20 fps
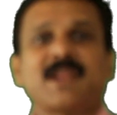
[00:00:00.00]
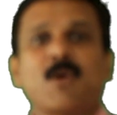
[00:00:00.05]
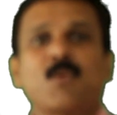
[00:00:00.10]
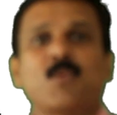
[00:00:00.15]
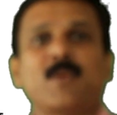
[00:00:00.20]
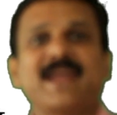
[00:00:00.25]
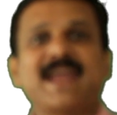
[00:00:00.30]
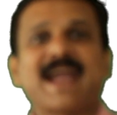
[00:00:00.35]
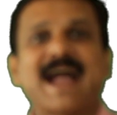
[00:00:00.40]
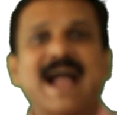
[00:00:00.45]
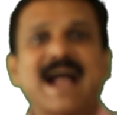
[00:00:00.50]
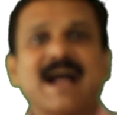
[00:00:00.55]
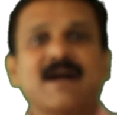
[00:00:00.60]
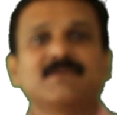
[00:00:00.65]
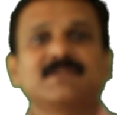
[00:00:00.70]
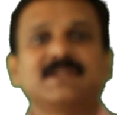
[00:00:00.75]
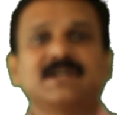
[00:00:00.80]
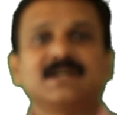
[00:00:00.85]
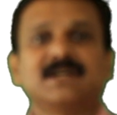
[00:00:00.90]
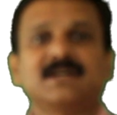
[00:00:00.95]
now we
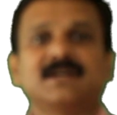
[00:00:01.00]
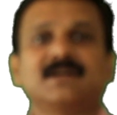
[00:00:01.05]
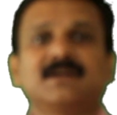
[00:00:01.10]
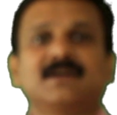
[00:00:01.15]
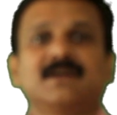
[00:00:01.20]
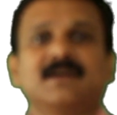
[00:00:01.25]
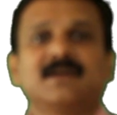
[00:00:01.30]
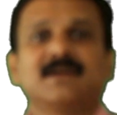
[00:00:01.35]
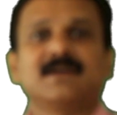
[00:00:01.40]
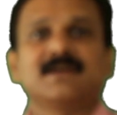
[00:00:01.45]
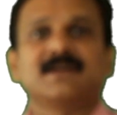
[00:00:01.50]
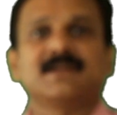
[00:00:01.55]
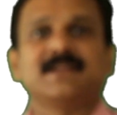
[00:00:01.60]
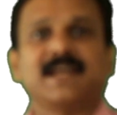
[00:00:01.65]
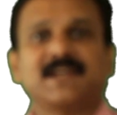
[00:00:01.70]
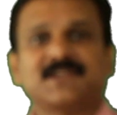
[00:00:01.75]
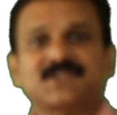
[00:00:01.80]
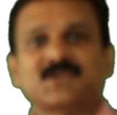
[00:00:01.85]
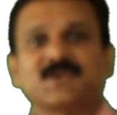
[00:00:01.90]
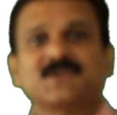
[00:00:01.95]
have the
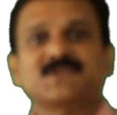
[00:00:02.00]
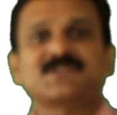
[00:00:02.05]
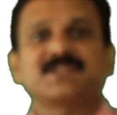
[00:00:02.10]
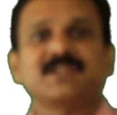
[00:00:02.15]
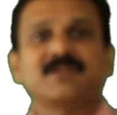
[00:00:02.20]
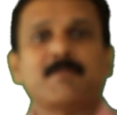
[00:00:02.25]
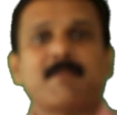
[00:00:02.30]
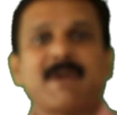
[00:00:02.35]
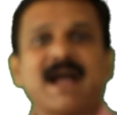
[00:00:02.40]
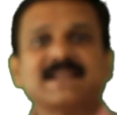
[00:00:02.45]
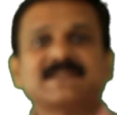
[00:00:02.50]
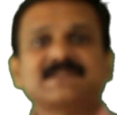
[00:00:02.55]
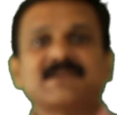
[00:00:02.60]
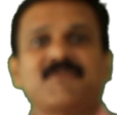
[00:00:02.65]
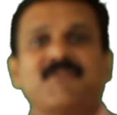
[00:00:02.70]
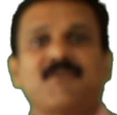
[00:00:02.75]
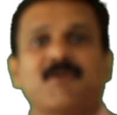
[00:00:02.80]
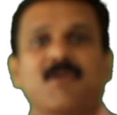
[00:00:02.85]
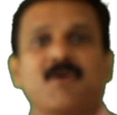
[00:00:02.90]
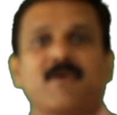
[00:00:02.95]
next question. Match the
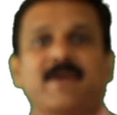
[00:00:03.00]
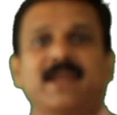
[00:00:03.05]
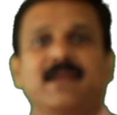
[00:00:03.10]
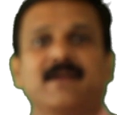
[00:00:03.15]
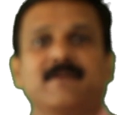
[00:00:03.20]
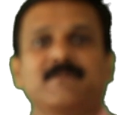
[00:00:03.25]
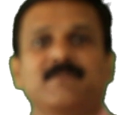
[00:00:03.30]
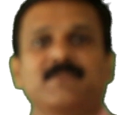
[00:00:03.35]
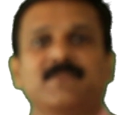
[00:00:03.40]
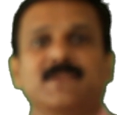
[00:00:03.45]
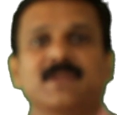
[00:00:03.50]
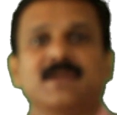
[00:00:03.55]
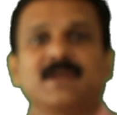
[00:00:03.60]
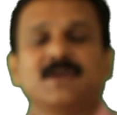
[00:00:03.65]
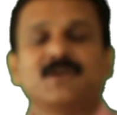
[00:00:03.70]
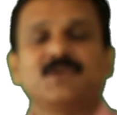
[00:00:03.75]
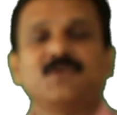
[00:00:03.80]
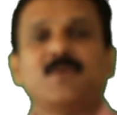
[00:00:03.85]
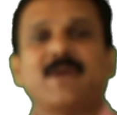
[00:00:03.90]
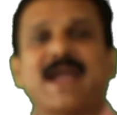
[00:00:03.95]
following.
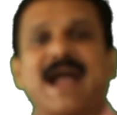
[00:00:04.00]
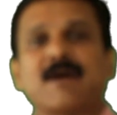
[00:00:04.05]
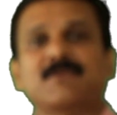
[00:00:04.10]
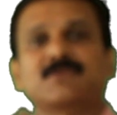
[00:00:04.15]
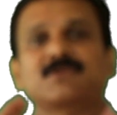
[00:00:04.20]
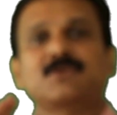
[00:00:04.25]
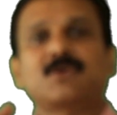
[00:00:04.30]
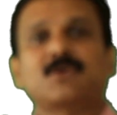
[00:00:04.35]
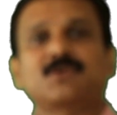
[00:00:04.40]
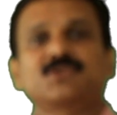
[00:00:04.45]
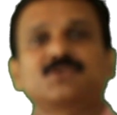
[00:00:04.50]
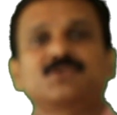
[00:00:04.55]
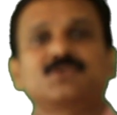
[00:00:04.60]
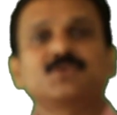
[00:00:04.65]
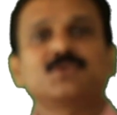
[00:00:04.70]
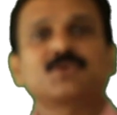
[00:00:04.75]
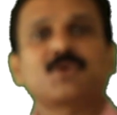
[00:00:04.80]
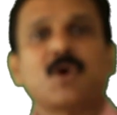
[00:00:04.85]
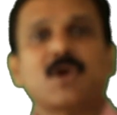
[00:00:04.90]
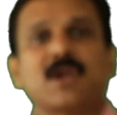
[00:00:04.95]
You have
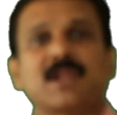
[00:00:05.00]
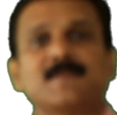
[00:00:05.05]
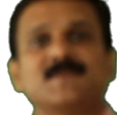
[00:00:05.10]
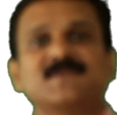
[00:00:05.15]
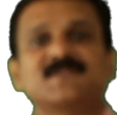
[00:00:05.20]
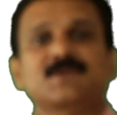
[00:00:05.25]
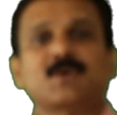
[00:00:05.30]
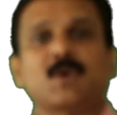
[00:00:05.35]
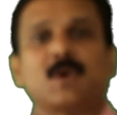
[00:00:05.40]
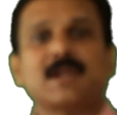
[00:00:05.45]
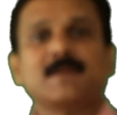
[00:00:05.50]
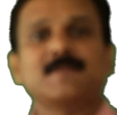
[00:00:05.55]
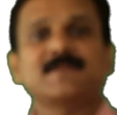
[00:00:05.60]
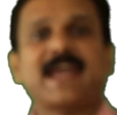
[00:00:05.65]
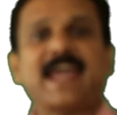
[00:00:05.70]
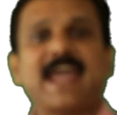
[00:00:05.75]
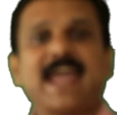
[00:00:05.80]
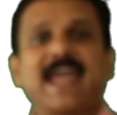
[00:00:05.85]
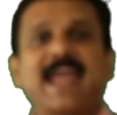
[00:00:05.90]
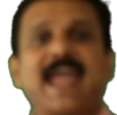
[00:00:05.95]
two columns, column
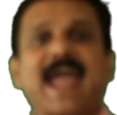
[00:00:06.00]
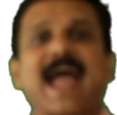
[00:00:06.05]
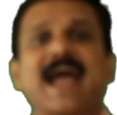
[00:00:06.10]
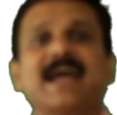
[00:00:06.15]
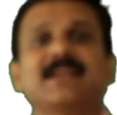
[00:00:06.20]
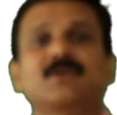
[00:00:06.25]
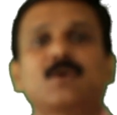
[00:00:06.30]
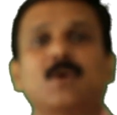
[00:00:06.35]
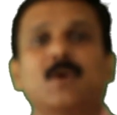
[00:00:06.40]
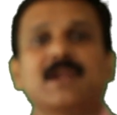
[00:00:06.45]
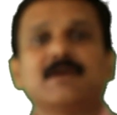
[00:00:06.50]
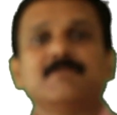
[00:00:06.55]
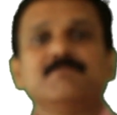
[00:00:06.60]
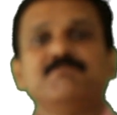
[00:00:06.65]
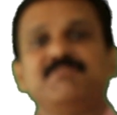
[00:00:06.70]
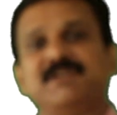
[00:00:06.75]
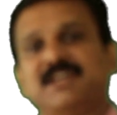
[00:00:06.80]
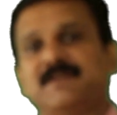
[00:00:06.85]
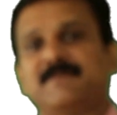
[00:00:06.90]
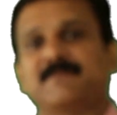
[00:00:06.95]
A and column
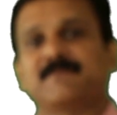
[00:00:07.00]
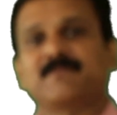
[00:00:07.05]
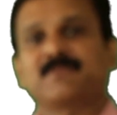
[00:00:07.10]
B.